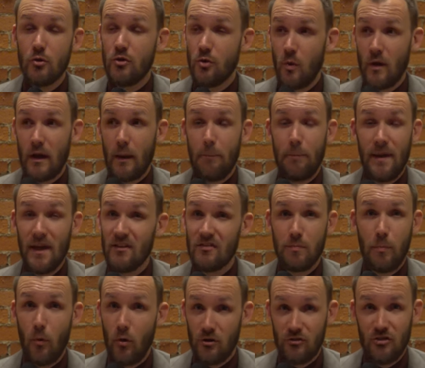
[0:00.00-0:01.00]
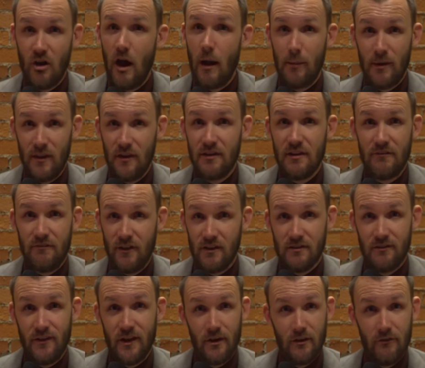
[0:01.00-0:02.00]
doing a piss-poor job on the
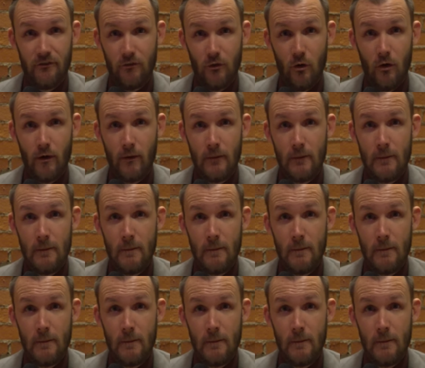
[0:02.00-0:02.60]
defensive end of the floor.